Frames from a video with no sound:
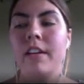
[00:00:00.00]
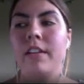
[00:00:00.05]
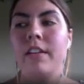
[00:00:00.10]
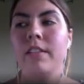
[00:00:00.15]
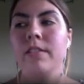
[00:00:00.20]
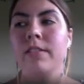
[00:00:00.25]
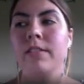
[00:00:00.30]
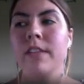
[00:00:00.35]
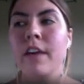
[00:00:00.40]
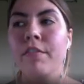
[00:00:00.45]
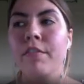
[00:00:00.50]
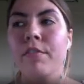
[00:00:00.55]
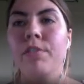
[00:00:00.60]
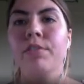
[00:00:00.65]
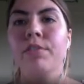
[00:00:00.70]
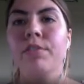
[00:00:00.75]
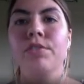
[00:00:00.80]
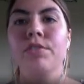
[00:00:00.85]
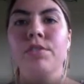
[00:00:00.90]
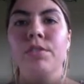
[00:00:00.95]
several
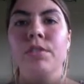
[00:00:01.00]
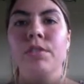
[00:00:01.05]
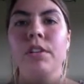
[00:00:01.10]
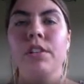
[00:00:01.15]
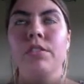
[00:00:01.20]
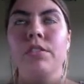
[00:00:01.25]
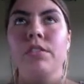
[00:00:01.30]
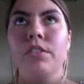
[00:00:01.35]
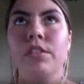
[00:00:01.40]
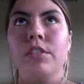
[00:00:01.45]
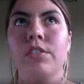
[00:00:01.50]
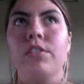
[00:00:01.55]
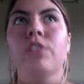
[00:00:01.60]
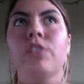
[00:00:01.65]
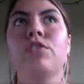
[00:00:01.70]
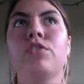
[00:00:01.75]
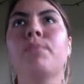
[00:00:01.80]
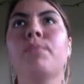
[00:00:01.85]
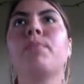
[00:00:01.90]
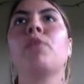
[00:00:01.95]
students or
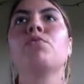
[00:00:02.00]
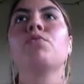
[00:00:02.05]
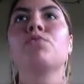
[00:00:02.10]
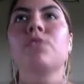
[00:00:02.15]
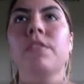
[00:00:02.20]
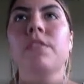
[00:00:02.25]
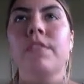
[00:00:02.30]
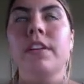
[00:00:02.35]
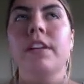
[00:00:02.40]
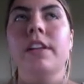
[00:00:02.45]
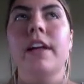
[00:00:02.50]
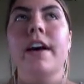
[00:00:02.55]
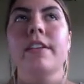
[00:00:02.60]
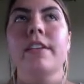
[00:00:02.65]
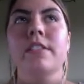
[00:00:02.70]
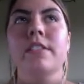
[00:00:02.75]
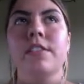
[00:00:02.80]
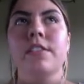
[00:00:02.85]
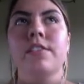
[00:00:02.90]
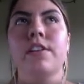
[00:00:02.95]
the most of the
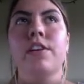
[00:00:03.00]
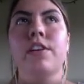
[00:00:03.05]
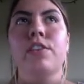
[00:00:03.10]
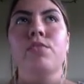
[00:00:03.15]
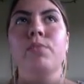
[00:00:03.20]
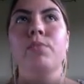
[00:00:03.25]
class has earned.